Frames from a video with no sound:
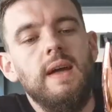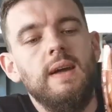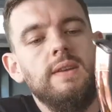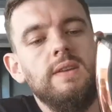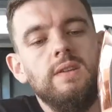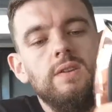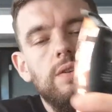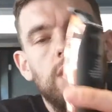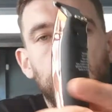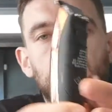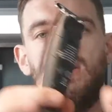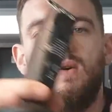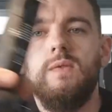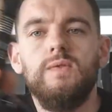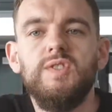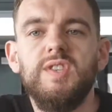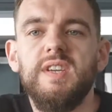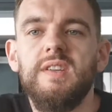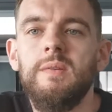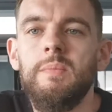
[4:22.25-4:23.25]
And
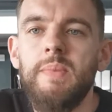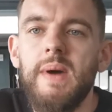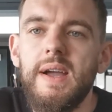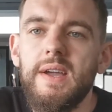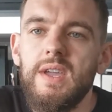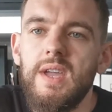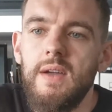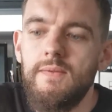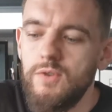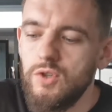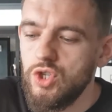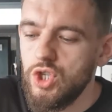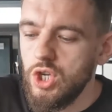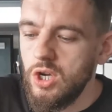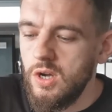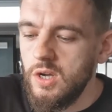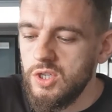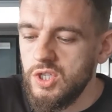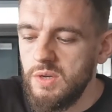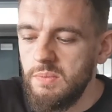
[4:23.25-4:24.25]
obviously at the back you have your
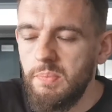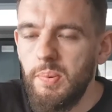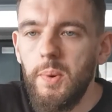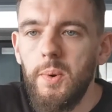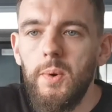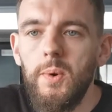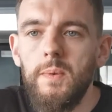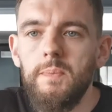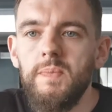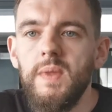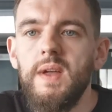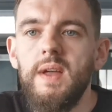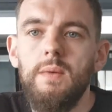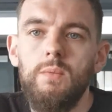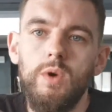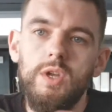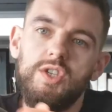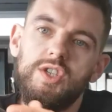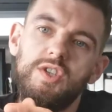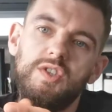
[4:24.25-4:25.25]
charging port,
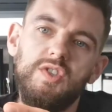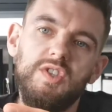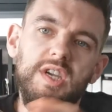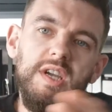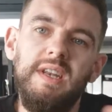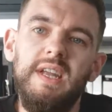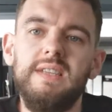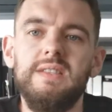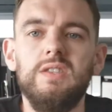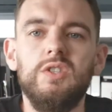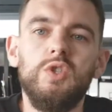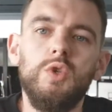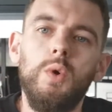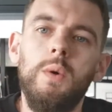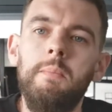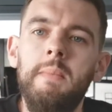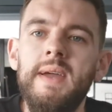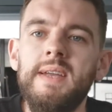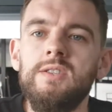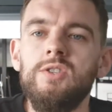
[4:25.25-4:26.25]
which is connected
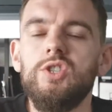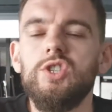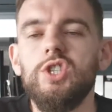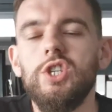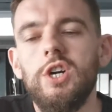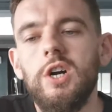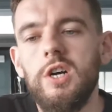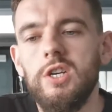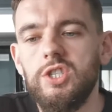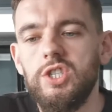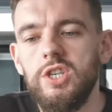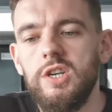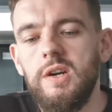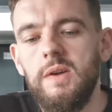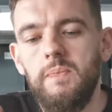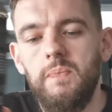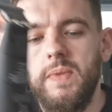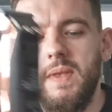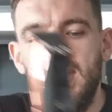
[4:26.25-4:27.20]
to a mains charger,